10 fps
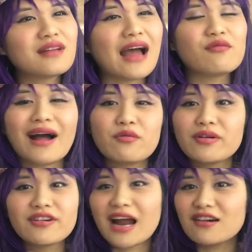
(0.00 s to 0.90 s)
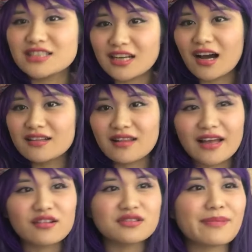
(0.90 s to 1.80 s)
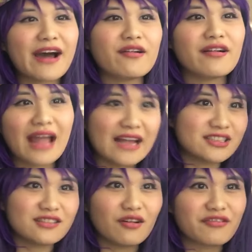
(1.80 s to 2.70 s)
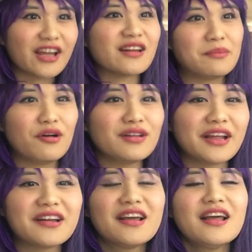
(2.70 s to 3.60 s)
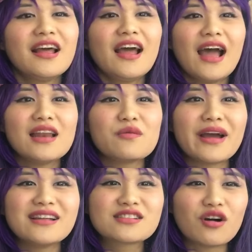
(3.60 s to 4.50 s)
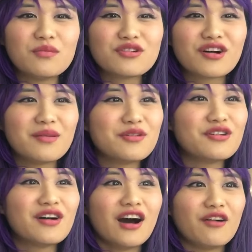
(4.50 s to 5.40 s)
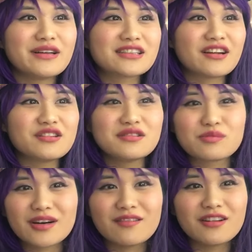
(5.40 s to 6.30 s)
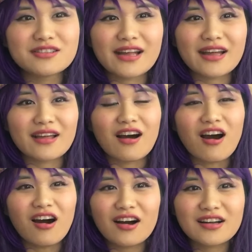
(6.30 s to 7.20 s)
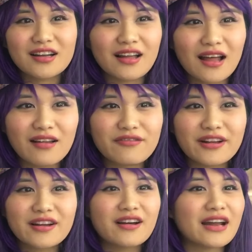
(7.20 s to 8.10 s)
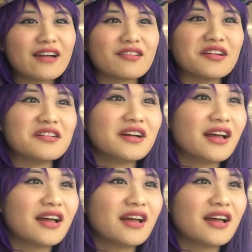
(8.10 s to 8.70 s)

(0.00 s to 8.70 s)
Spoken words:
I wonder how she got, like, those power. And don't forget Napoleon. Anyways, Gomu Gomu. Oh, he's gonna use one of those, like, hawk elephant gun. I don't know.